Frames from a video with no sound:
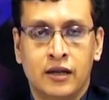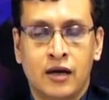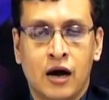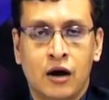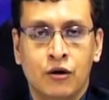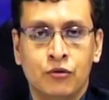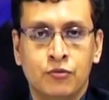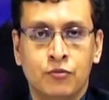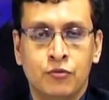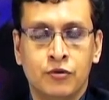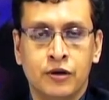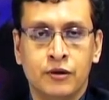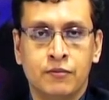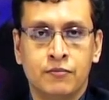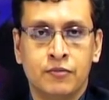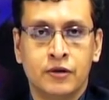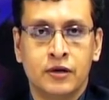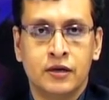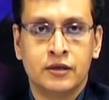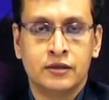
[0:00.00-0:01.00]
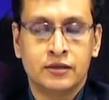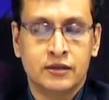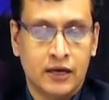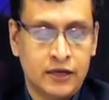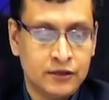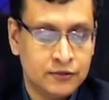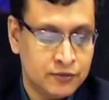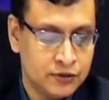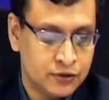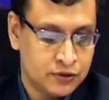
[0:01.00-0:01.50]
the output impedance
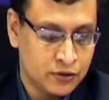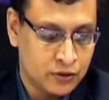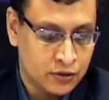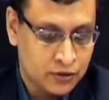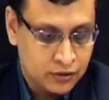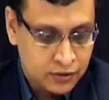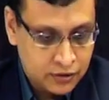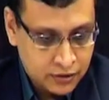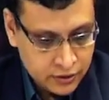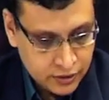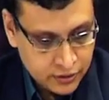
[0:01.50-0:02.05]
as we saw